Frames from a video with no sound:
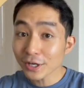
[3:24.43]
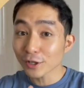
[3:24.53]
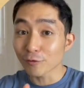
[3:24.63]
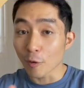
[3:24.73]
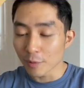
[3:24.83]
at
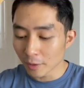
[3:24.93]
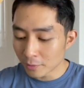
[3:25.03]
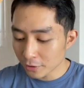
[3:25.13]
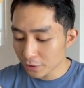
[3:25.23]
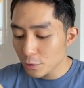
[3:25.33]
your formula
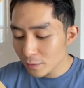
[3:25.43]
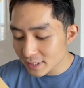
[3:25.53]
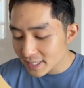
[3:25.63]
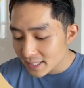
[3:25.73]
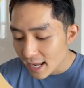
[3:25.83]
book, you will
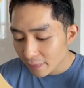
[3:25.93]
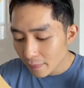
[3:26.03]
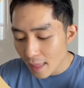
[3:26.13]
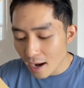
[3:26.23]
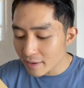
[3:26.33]
see
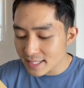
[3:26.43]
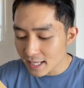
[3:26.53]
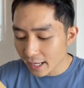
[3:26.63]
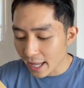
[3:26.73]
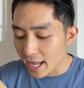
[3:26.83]
that there is
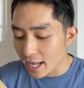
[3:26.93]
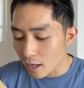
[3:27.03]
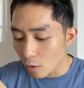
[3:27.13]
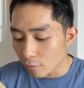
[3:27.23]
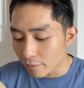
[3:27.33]
a k
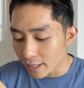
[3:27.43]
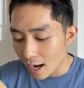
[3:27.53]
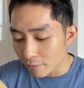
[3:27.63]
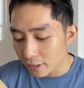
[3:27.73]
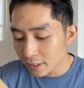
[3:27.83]
over
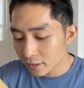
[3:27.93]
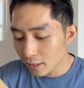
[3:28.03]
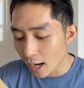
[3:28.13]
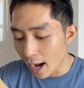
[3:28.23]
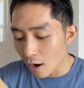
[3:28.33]
down
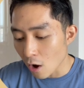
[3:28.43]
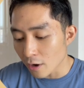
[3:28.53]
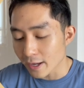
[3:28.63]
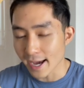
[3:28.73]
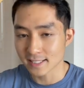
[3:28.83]
here and on
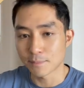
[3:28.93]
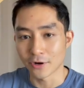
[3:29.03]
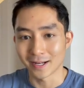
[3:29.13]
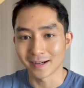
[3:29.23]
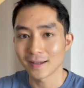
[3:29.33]
the
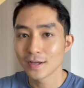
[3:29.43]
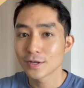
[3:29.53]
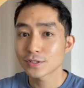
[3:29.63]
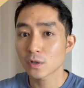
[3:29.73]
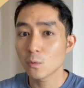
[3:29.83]
exponent.
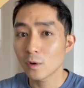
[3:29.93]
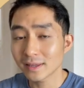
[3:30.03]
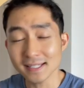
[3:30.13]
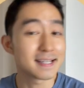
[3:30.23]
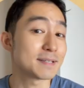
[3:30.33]
So what
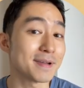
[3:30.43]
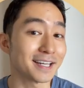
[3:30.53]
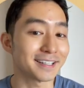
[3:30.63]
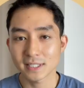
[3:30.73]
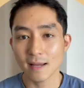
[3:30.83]
does this
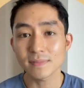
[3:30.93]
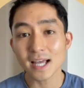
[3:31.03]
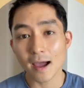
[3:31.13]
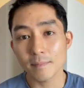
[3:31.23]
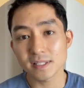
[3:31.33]
mean?
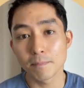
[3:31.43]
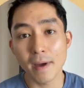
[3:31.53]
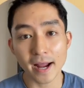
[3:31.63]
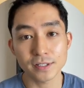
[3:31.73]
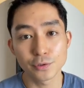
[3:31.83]
Sometimes
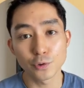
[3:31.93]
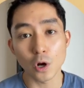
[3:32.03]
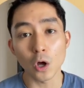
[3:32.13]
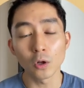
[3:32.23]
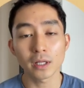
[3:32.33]
banks do
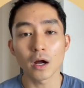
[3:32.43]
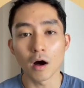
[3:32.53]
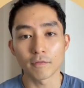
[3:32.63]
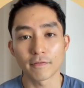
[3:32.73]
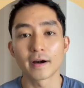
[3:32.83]
not only
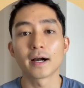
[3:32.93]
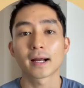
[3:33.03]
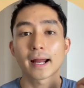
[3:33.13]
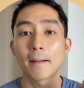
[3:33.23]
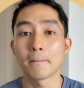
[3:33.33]
offer
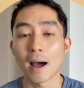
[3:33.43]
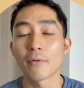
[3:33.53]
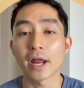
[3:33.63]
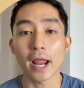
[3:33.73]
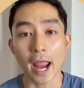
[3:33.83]

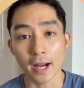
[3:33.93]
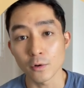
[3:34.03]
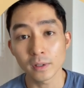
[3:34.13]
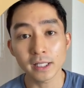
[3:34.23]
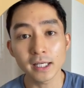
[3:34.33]
compounding
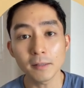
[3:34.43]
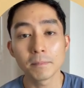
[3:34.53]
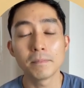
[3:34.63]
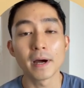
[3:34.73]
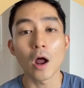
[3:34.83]
annually,
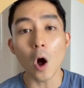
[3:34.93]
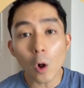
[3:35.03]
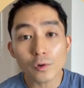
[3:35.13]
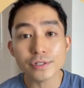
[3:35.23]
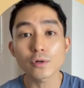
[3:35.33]
but
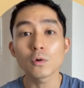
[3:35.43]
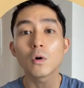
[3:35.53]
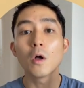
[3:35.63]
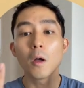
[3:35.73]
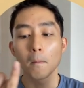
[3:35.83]

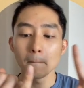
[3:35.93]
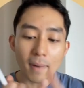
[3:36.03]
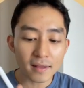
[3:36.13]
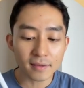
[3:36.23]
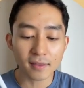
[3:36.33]
also
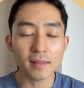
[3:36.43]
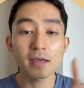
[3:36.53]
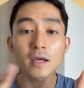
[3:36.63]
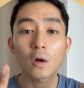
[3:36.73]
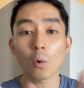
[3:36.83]

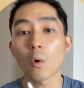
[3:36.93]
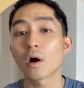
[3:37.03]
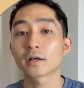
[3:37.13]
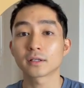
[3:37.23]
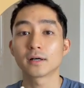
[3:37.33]
monthly,
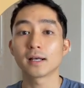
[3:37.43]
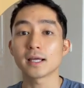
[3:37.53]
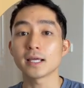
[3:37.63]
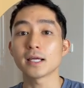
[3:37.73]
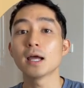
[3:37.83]

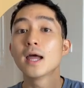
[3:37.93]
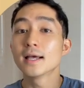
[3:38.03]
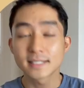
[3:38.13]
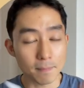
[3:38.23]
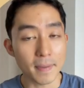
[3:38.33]
quarterly,
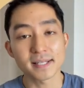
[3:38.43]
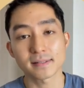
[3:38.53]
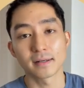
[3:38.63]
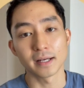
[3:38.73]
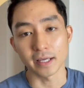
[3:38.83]

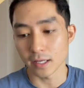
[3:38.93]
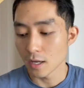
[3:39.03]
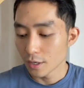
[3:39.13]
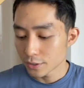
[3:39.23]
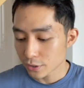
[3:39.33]
semesterly.
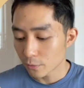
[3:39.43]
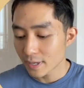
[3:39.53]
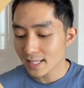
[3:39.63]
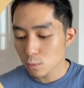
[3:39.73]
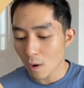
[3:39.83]
So
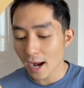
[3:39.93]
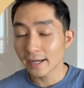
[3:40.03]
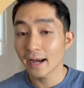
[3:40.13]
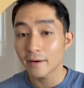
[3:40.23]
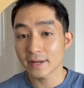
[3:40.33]
that's why
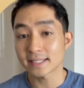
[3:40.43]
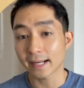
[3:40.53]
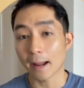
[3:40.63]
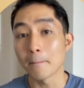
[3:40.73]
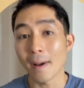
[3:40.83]
there is a
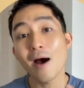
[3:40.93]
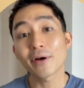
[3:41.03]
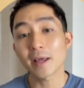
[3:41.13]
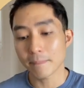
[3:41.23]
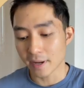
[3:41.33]

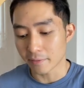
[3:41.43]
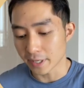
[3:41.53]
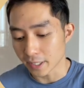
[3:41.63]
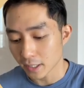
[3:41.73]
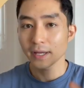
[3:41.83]
compounding
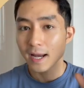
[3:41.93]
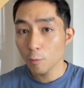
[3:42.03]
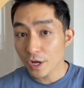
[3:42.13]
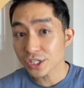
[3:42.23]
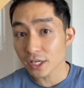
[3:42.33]
period, in
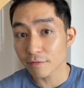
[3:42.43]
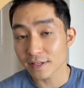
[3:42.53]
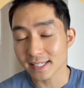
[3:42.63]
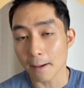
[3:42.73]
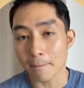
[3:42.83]
which if
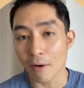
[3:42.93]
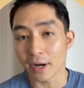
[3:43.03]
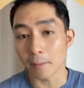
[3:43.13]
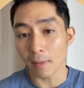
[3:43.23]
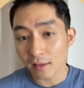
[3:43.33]
it's
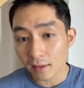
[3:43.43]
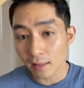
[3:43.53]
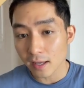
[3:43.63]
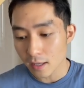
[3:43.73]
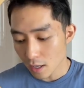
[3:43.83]
compounding
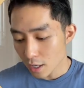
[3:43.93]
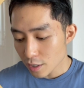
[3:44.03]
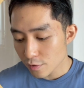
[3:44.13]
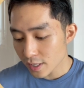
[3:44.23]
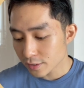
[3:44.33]
monthly,
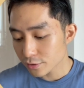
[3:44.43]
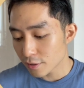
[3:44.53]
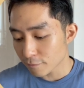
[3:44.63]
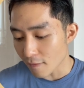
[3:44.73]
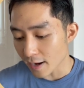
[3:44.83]
you need to
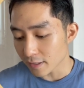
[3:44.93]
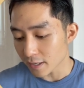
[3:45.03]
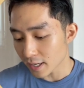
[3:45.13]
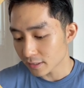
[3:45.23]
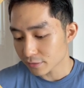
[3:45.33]
divide
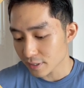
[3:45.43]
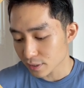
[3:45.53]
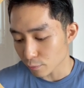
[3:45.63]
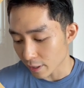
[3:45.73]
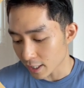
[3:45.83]
the
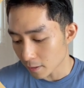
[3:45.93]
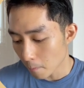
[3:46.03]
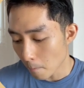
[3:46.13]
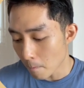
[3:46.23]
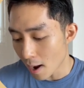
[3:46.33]
interest rate
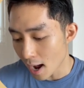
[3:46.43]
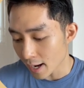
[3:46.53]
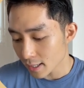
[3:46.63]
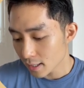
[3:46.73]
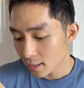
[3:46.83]

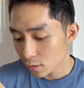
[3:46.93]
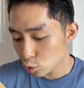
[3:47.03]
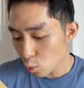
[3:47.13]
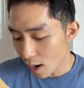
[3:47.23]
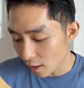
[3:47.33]
by
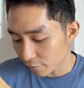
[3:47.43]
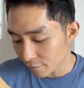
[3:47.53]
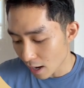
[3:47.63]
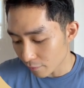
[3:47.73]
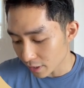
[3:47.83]
12
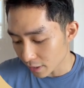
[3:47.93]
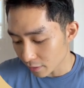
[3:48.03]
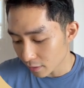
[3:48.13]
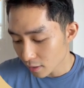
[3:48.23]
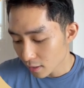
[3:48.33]
down
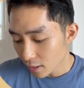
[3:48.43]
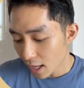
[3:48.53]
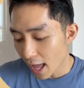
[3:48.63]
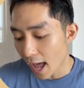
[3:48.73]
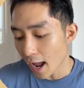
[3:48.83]
here.
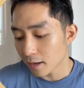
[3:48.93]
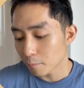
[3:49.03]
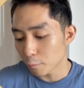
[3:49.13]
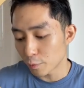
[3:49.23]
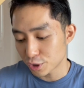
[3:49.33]

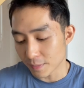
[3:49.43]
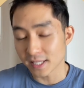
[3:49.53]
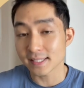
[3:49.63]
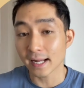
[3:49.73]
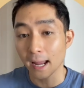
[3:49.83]
And which
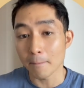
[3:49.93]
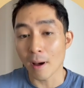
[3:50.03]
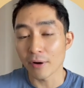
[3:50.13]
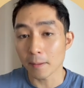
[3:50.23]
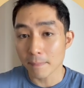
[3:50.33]
means the
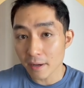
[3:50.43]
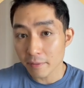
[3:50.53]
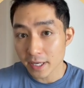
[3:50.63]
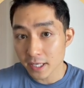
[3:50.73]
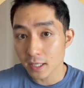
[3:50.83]
compounding
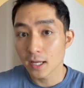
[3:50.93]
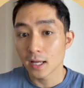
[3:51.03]
period